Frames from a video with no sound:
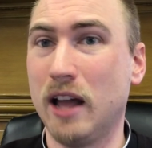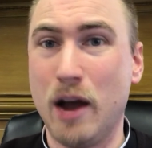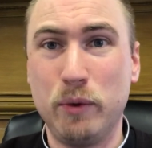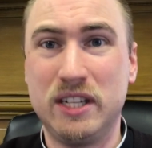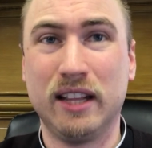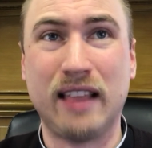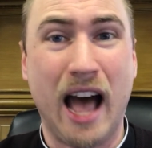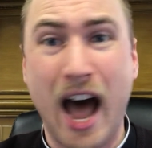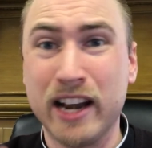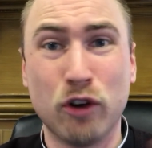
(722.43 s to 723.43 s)
And we did
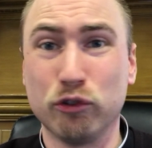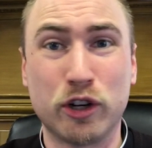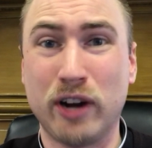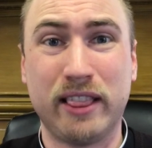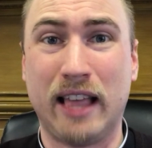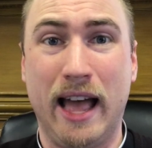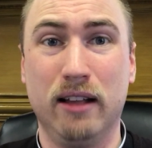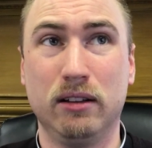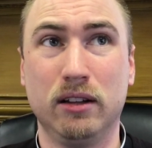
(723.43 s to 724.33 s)
that. I don't regret that.